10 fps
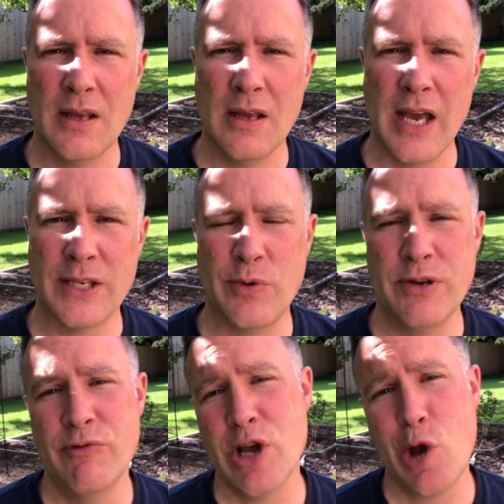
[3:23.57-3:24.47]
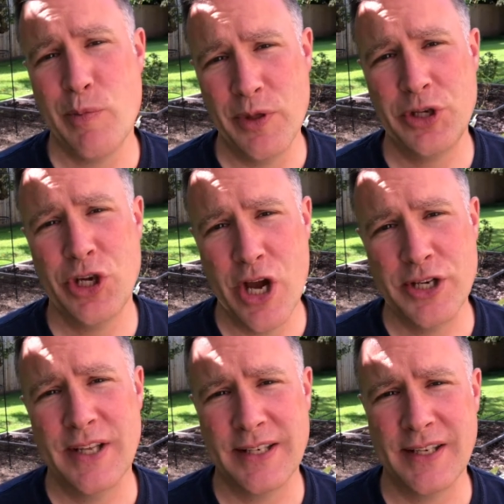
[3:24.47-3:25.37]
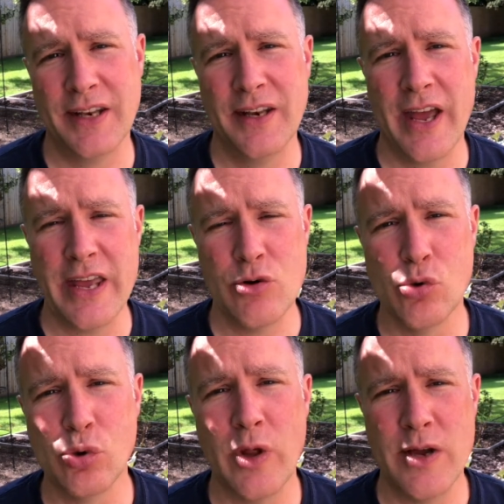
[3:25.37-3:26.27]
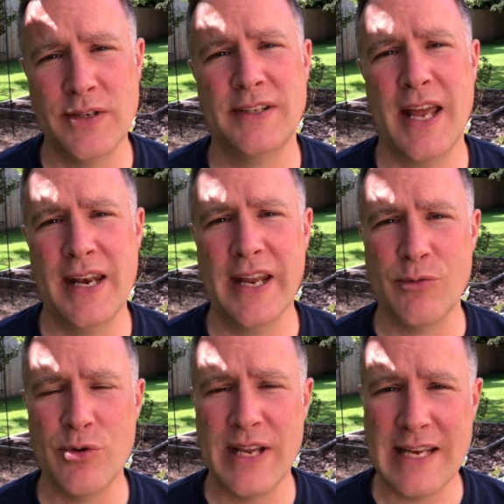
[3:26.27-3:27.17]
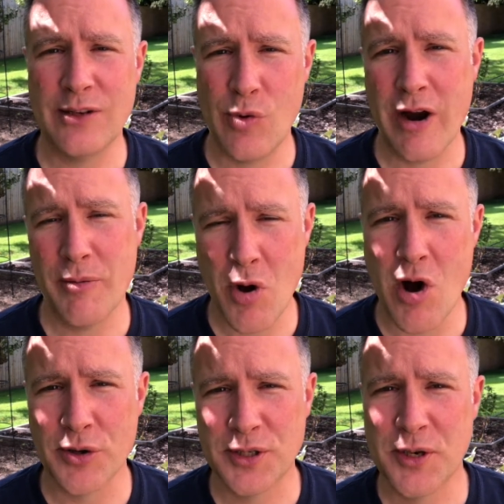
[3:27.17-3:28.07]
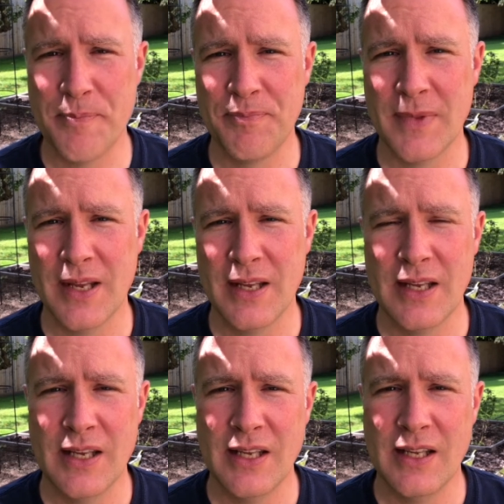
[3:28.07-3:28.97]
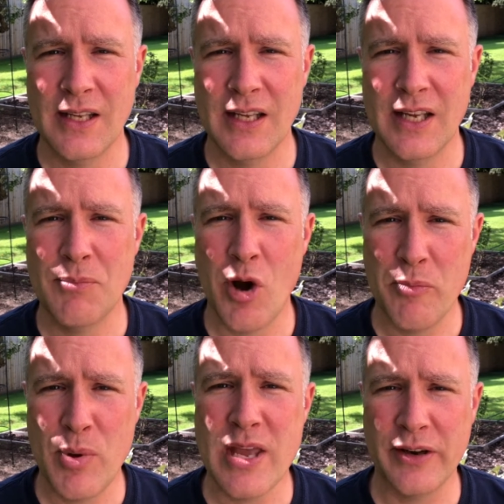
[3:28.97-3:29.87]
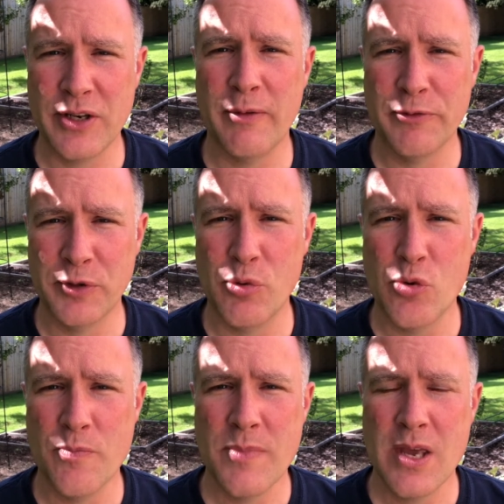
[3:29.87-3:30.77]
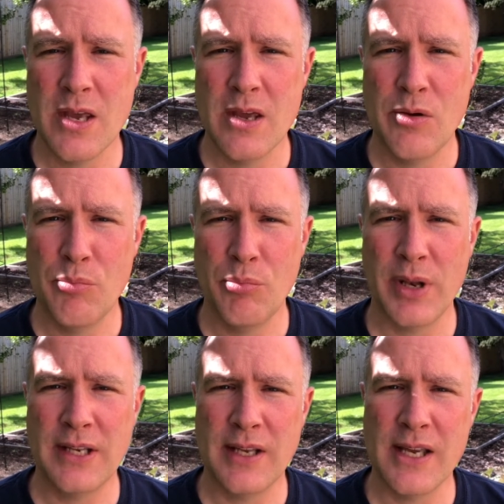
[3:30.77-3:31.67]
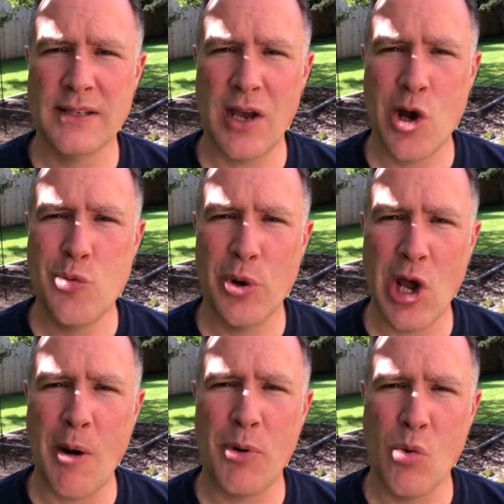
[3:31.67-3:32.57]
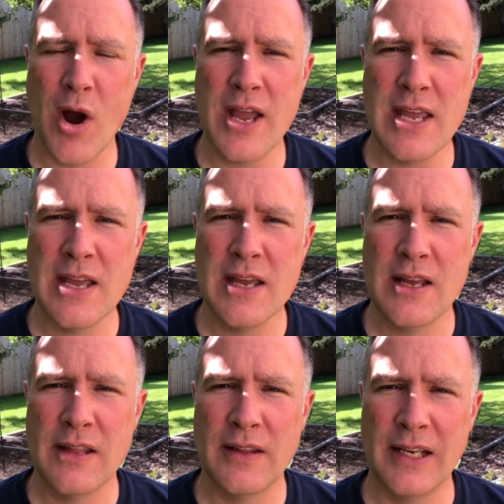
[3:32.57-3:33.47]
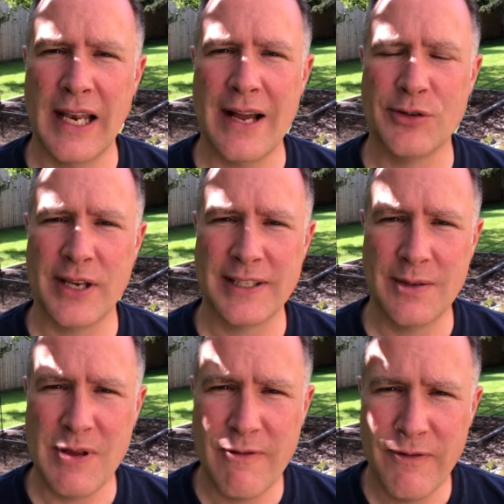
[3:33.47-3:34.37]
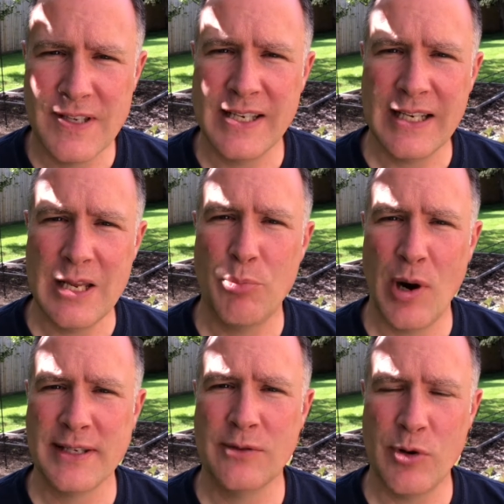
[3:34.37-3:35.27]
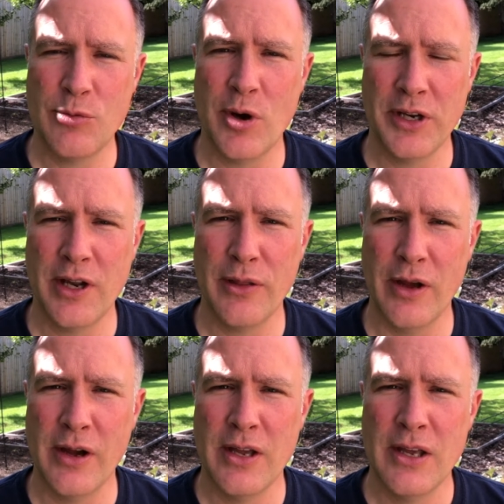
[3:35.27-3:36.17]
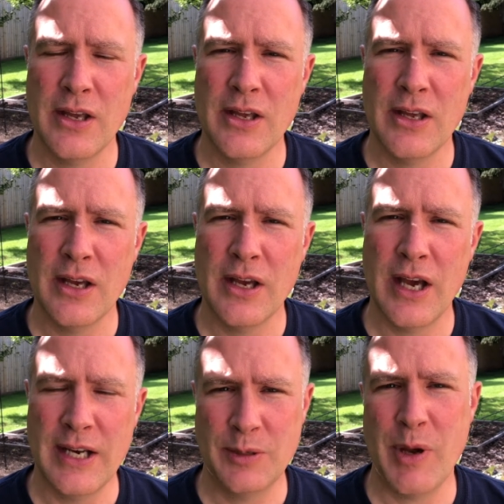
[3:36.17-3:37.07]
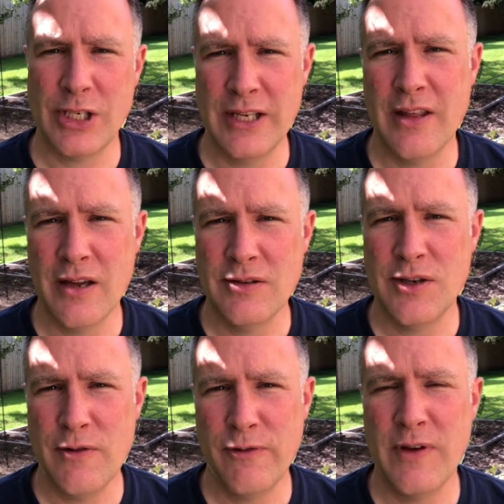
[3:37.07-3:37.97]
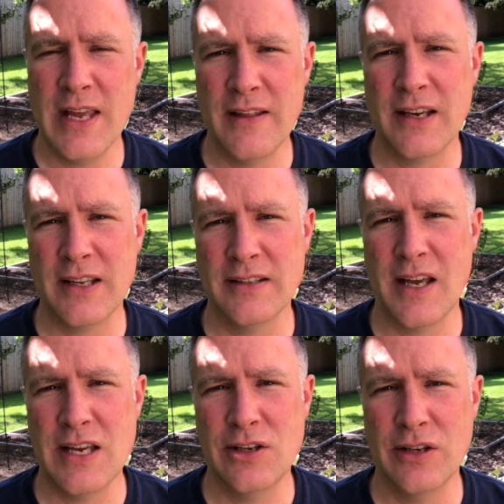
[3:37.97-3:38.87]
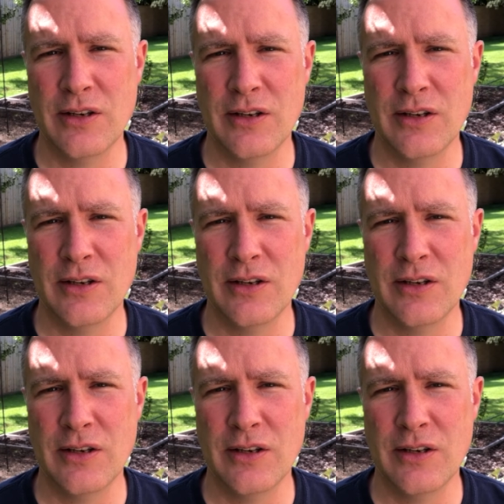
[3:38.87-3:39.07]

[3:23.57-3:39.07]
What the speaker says: As we reopen the church this Sunday, all those attending will need to wear a mask. It might be uncomfortable, but it does open up a way that allows us to be physically present with one another, and especially those who fear the contagion.